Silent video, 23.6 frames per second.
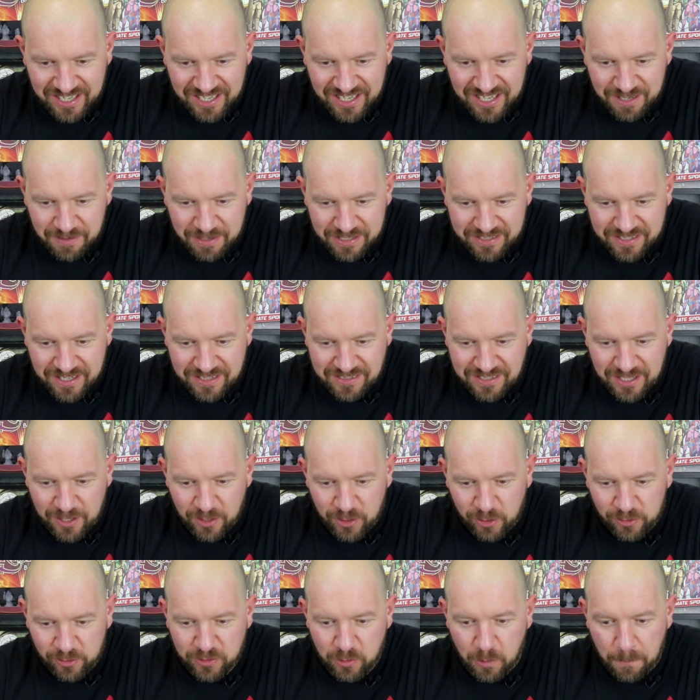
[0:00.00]
He says they
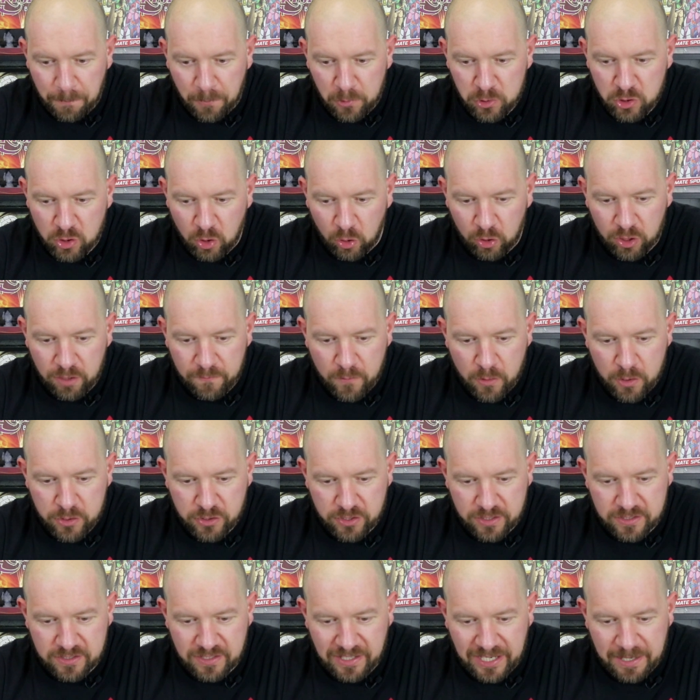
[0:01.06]
also do a bunch of other
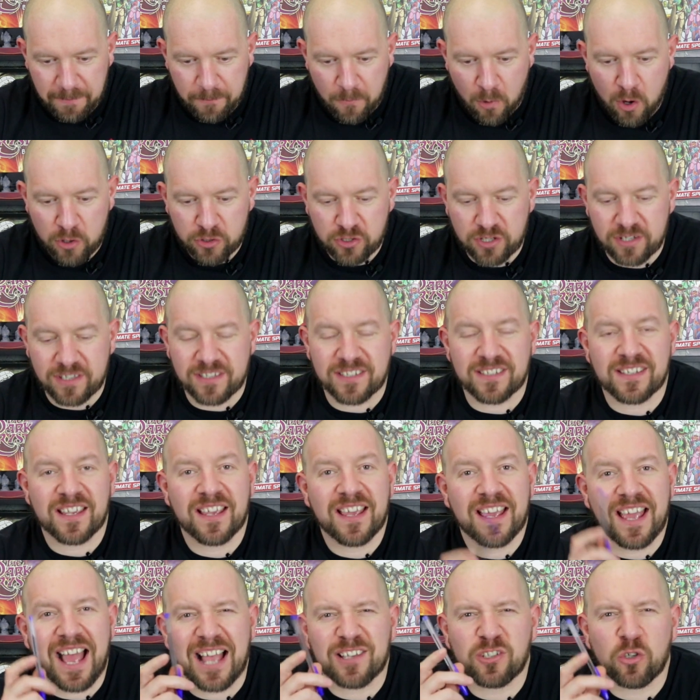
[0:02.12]
versions like Martians.
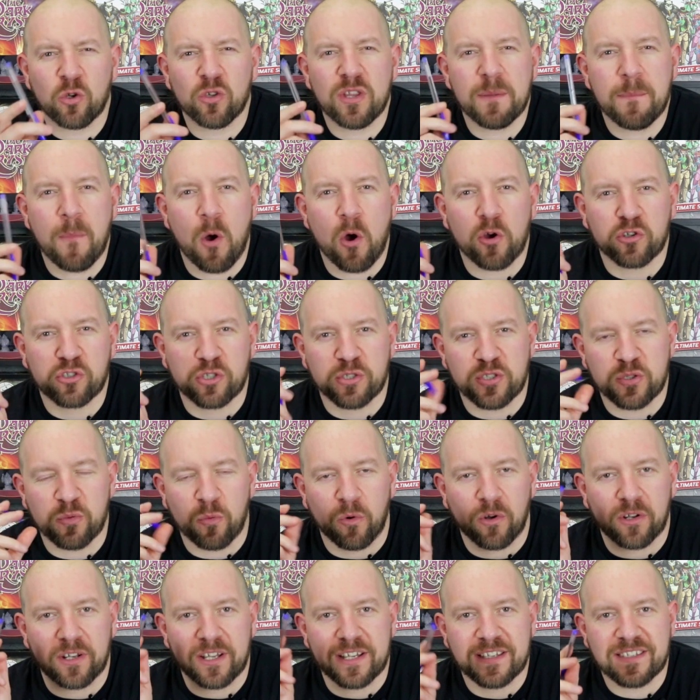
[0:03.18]
I saw the Martians
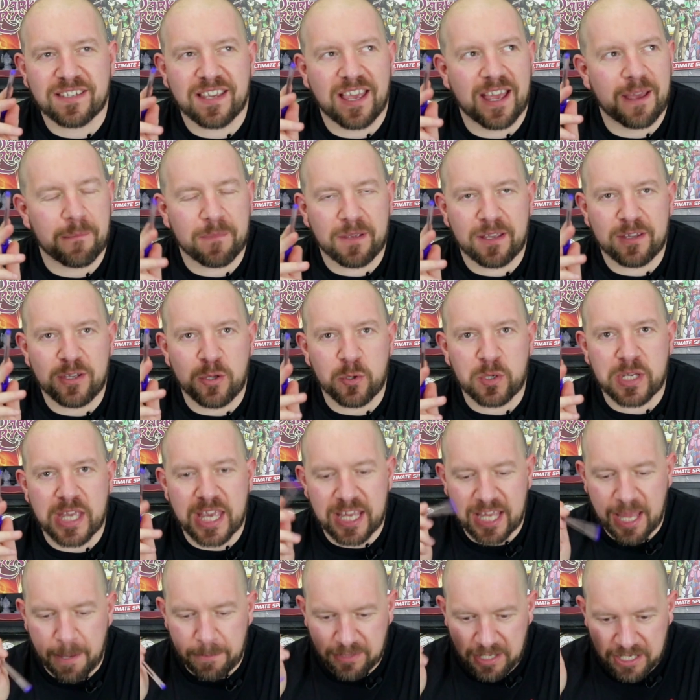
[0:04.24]
one at UK
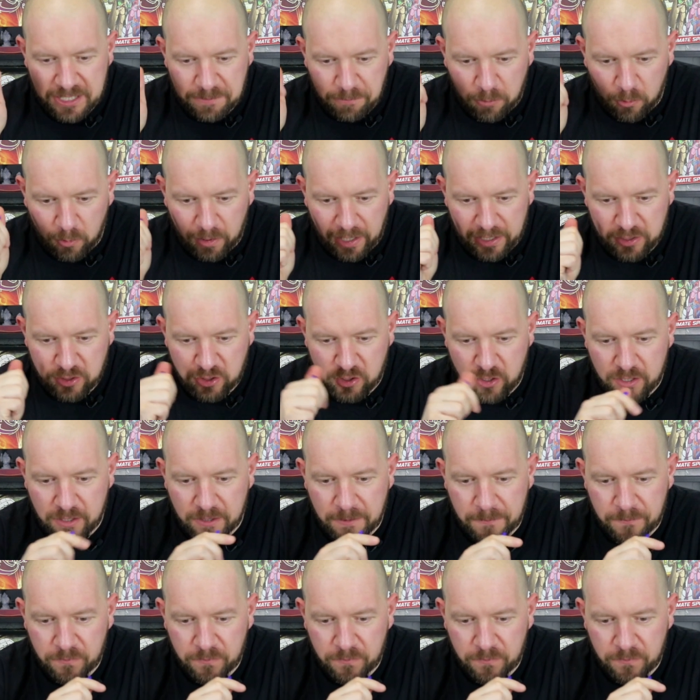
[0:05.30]
Games Expo last year.